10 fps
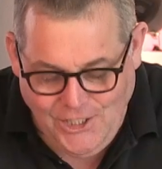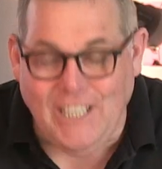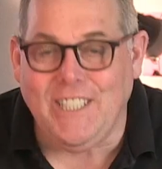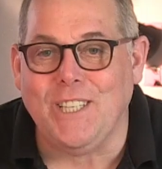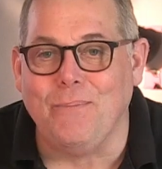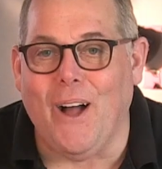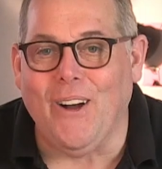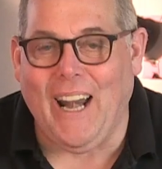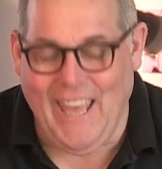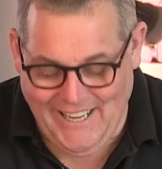cheesy smile,
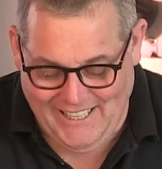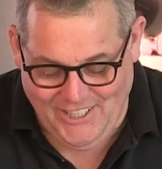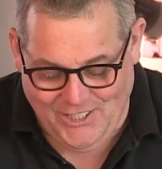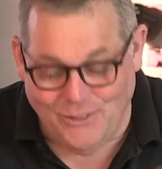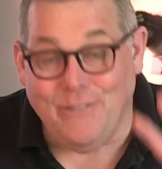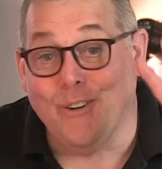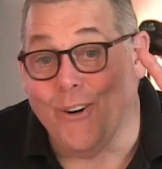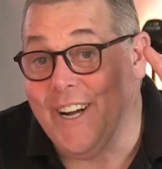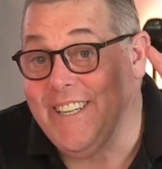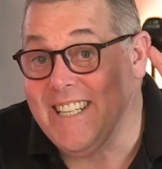Clegg, let's do
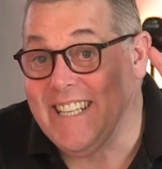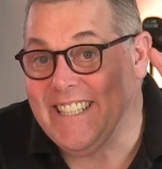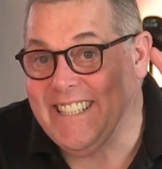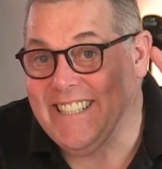400.